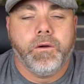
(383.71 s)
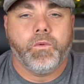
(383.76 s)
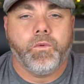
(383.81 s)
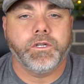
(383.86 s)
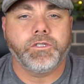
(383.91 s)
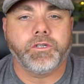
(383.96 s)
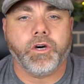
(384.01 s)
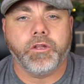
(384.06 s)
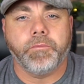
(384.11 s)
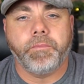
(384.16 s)

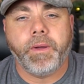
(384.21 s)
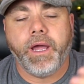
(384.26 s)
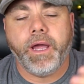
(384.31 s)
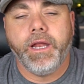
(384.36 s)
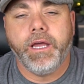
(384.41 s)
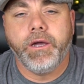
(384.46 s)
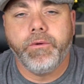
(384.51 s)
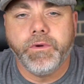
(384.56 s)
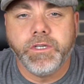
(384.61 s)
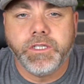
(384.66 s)
Once all the
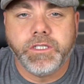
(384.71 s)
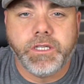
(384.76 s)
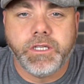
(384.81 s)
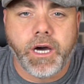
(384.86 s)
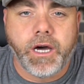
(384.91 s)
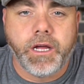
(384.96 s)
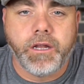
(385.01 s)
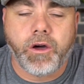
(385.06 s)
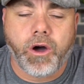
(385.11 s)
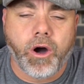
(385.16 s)
painting was
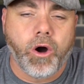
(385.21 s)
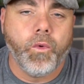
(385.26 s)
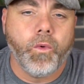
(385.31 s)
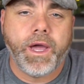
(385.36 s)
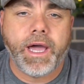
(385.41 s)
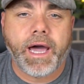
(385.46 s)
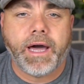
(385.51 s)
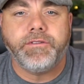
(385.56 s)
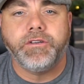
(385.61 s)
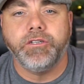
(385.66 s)
done, all
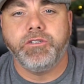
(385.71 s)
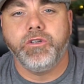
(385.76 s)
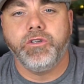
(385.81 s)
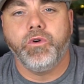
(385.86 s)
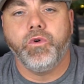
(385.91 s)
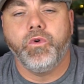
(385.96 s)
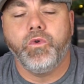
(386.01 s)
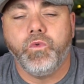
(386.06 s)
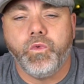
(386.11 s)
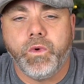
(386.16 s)
we had to
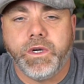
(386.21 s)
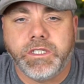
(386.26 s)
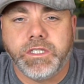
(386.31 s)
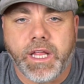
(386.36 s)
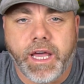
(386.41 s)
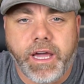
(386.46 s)
do was